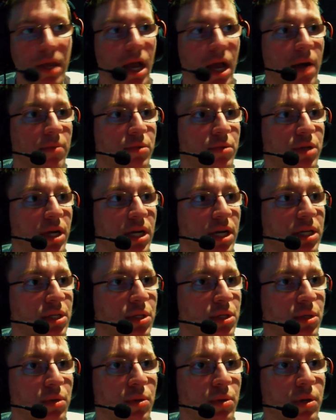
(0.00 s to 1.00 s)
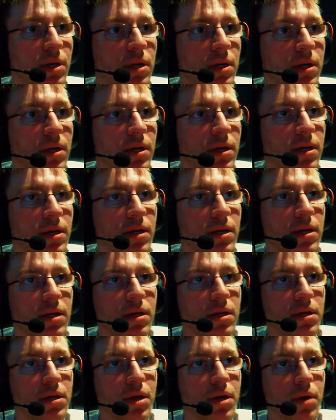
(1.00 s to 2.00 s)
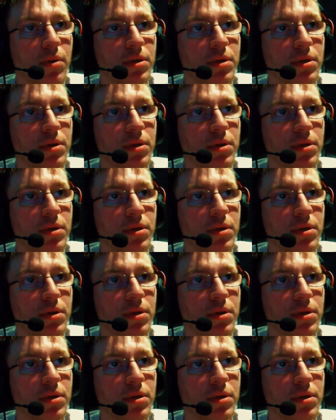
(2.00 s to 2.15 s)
I'm trying to go